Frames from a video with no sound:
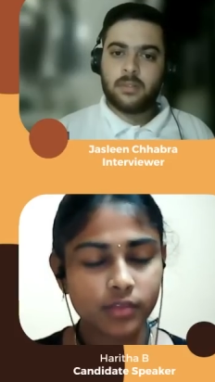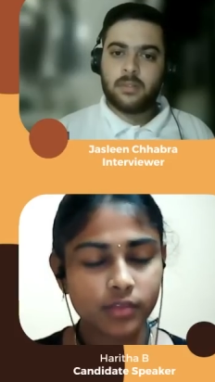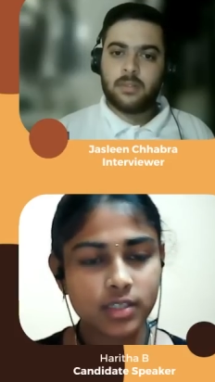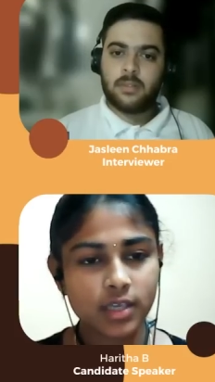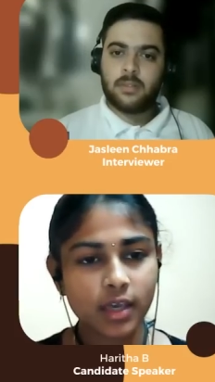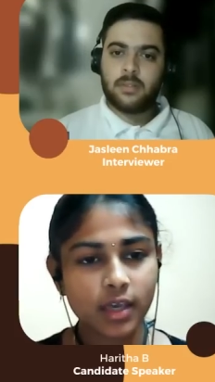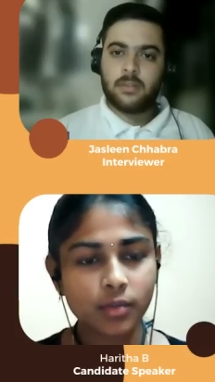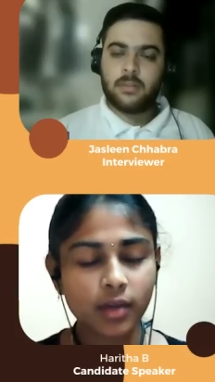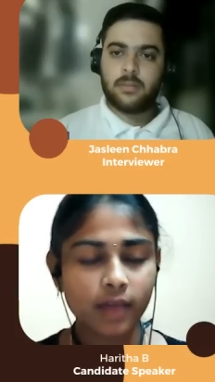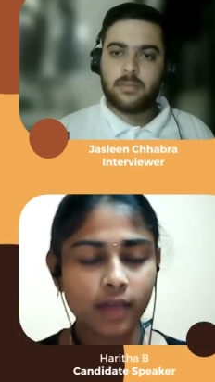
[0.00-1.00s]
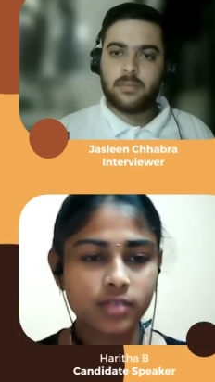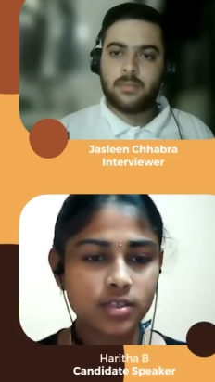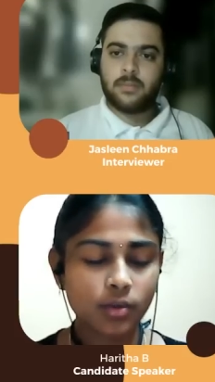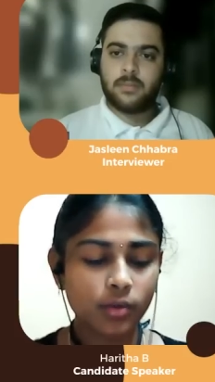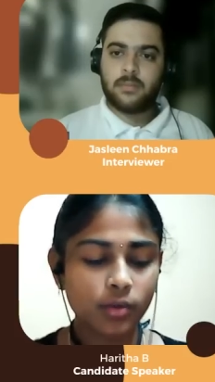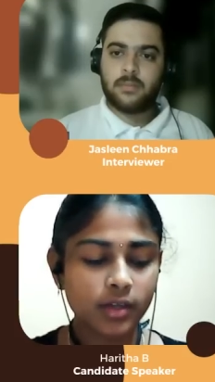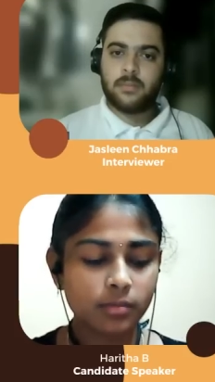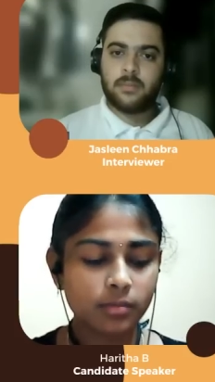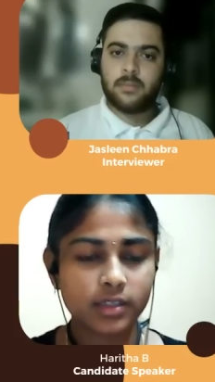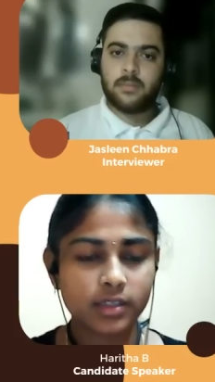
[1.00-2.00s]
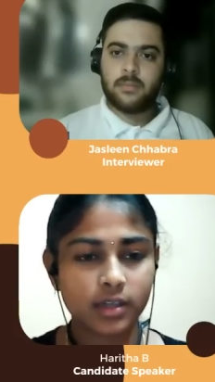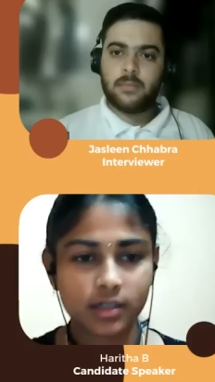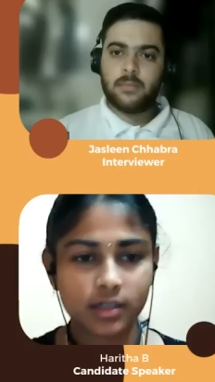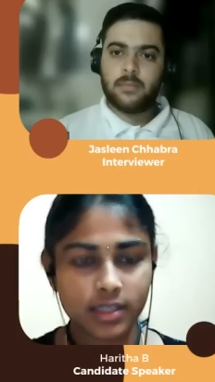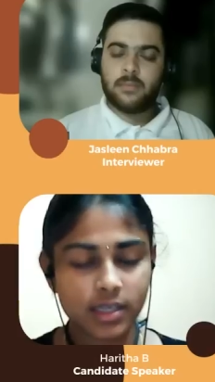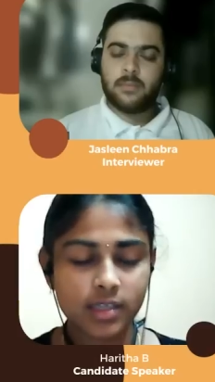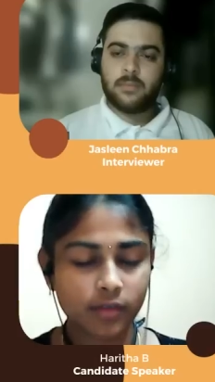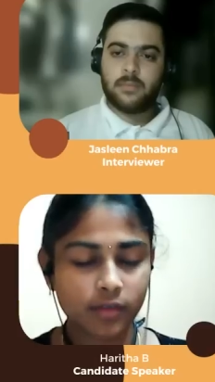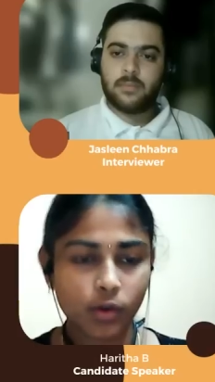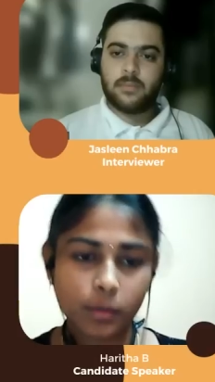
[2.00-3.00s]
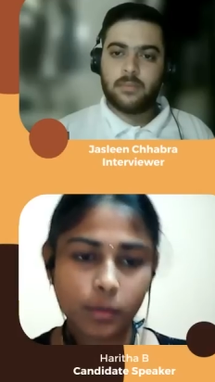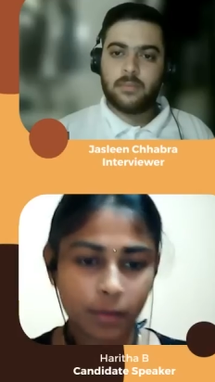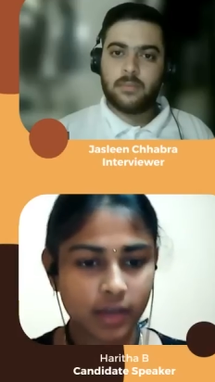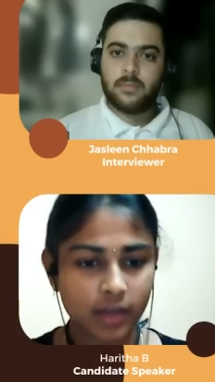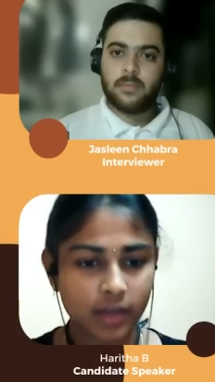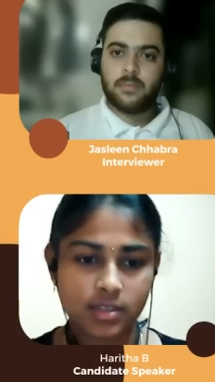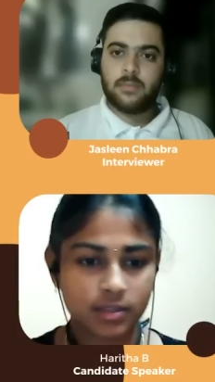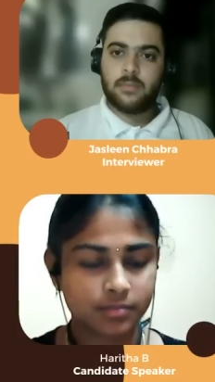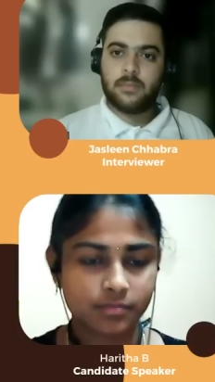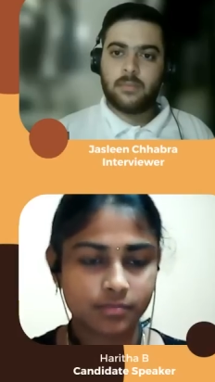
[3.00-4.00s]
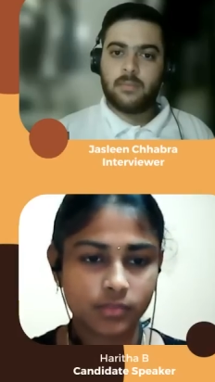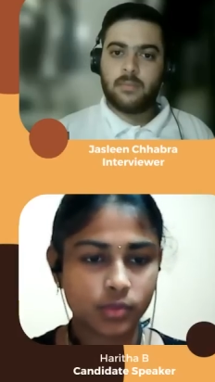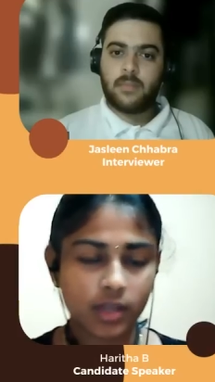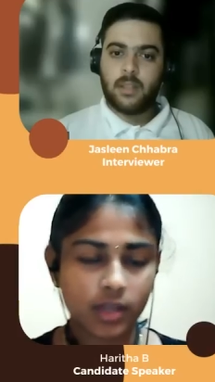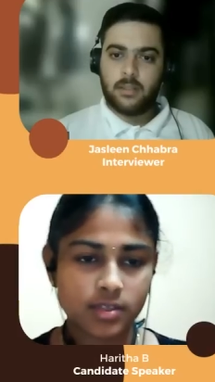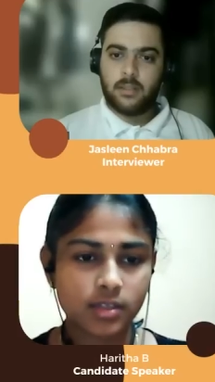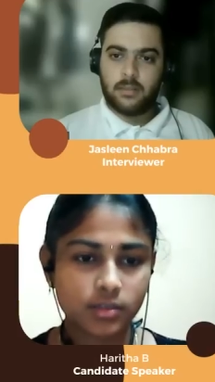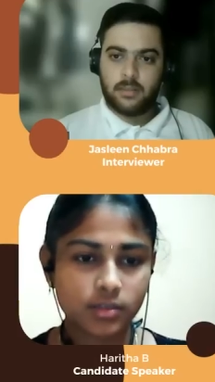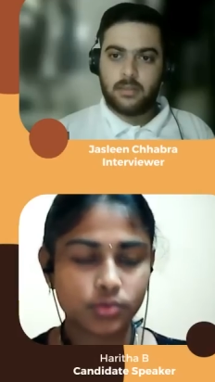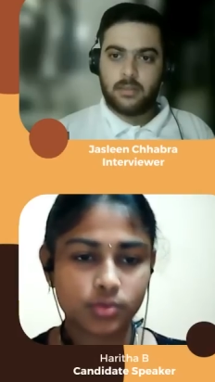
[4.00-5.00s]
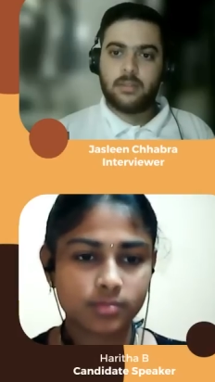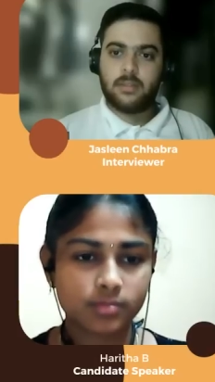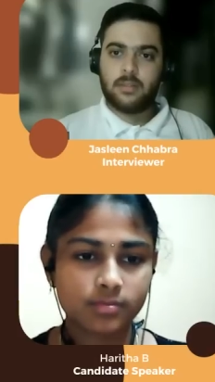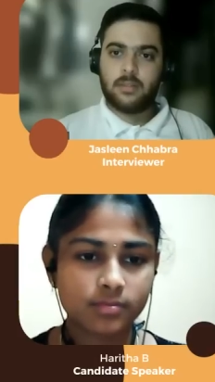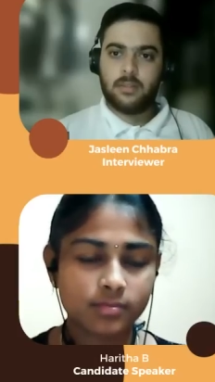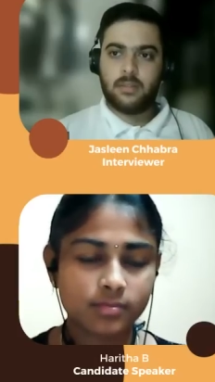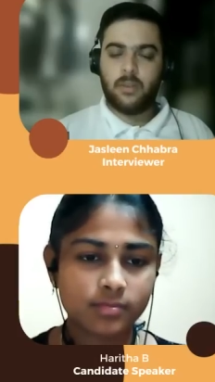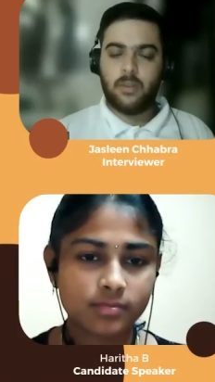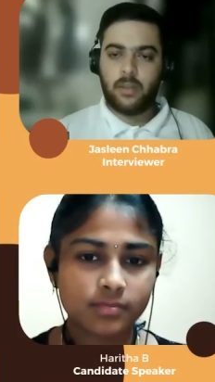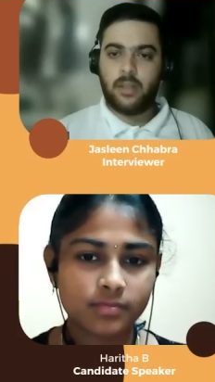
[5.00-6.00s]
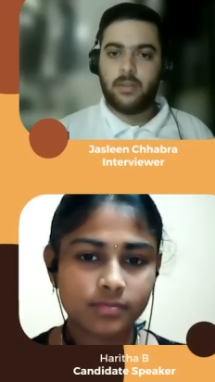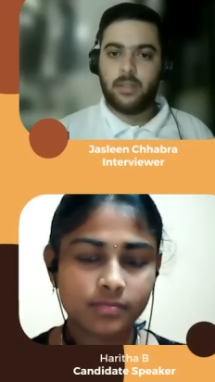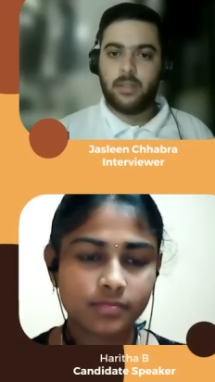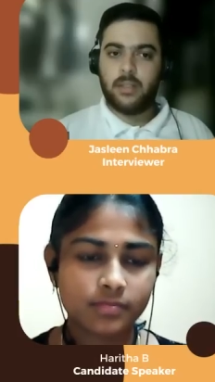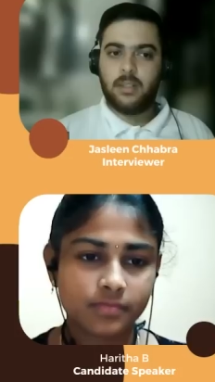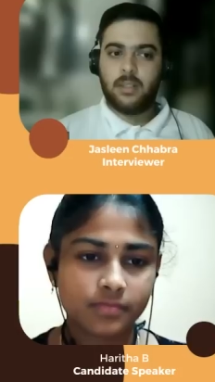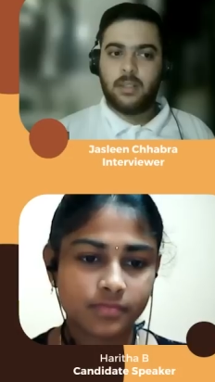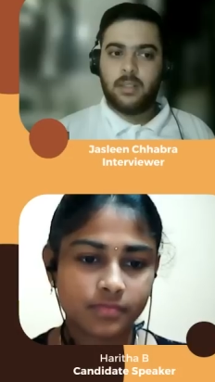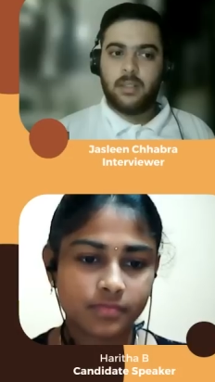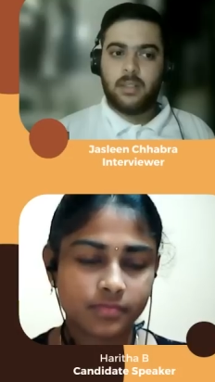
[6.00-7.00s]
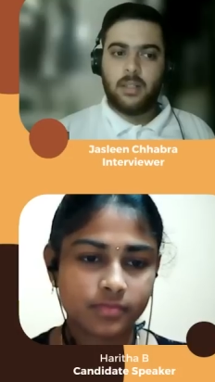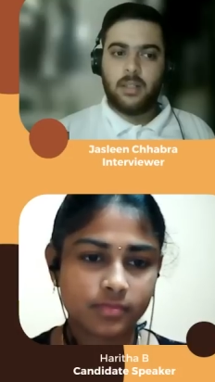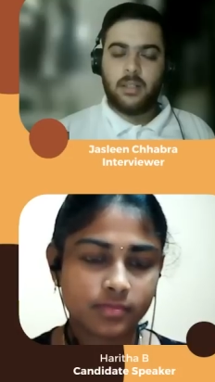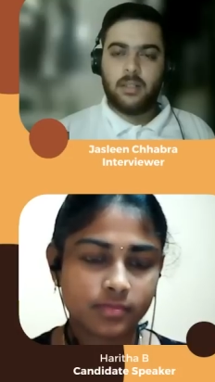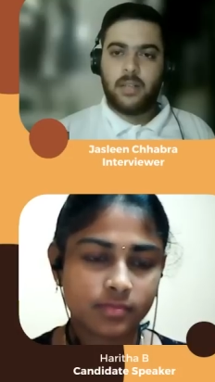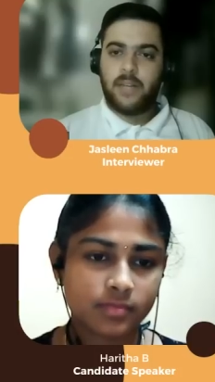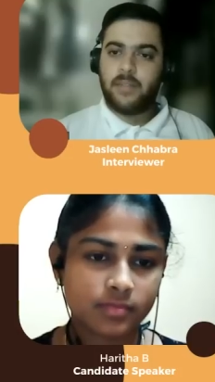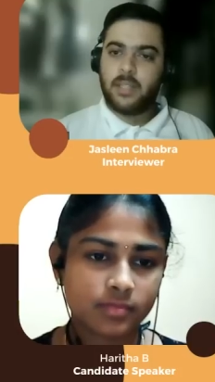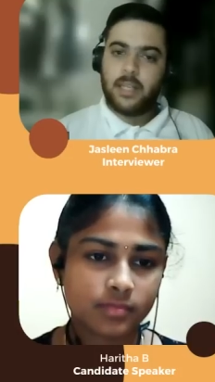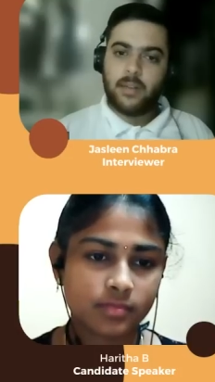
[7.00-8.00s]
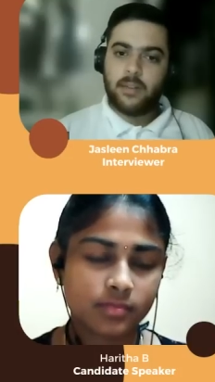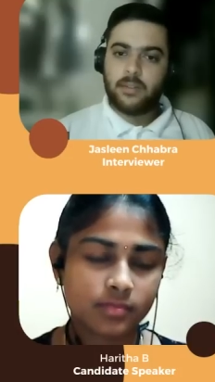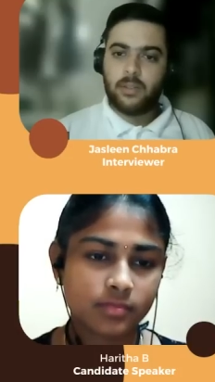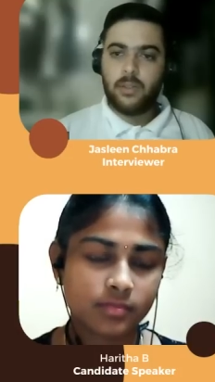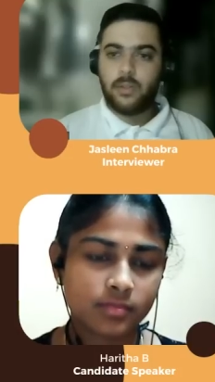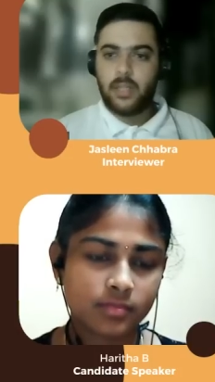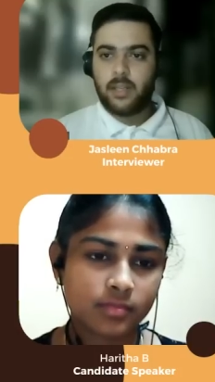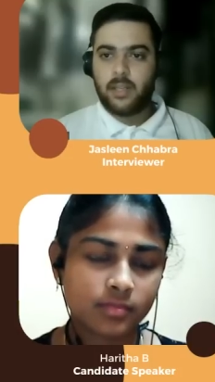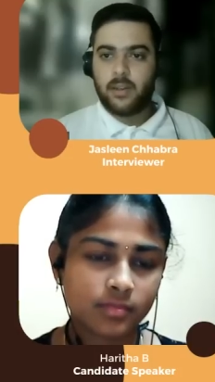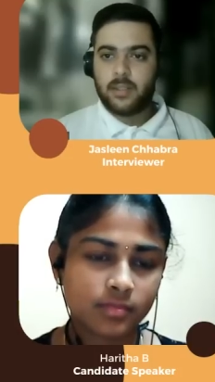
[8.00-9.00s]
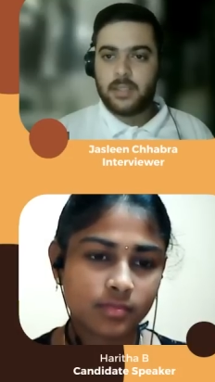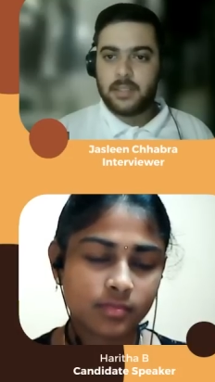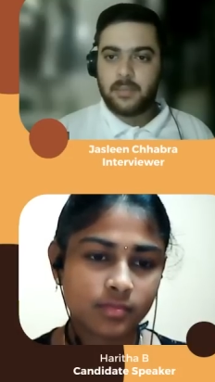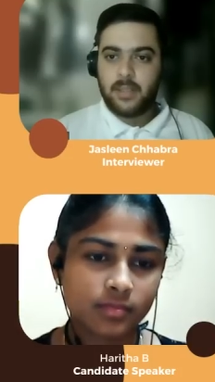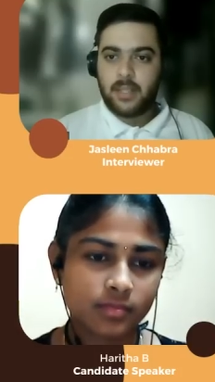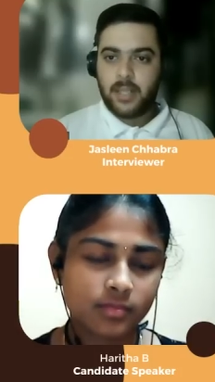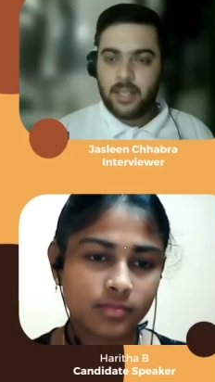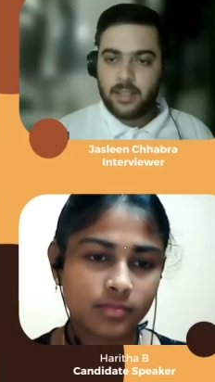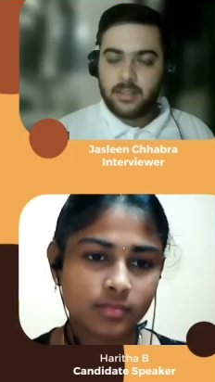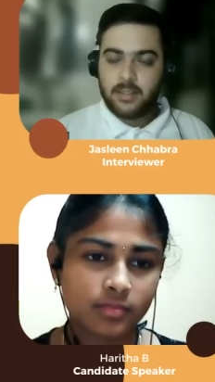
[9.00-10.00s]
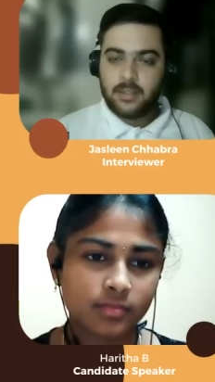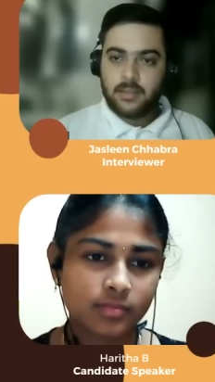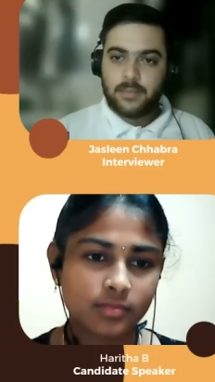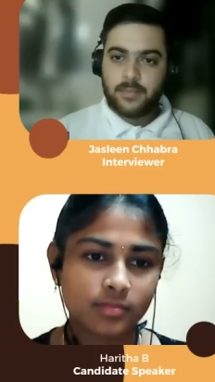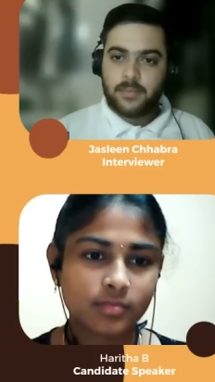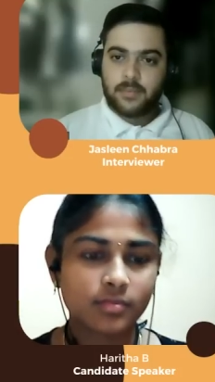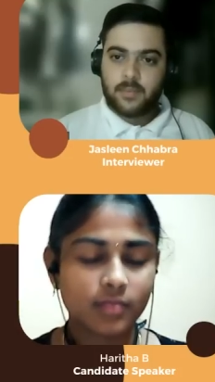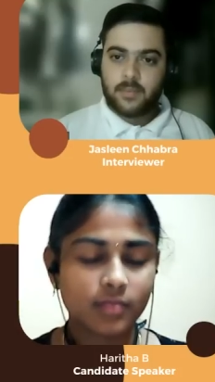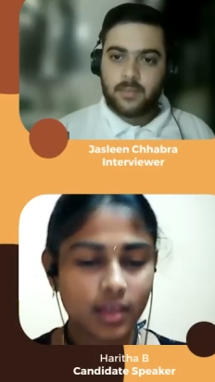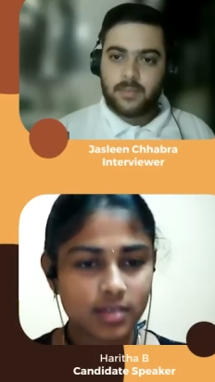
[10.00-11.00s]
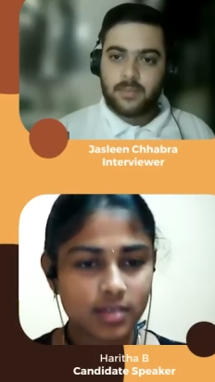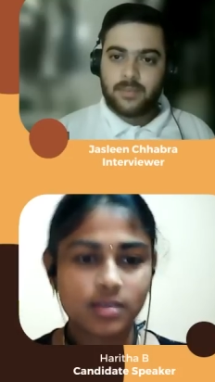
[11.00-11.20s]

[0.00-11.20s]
Speaker 1: for the second one, I have just coded, but uh, test case I have not passed, sir. So that's the truth.
Speaker 2: Okay, okay. Uh, after that, also you cleared your assessment, right? Yes,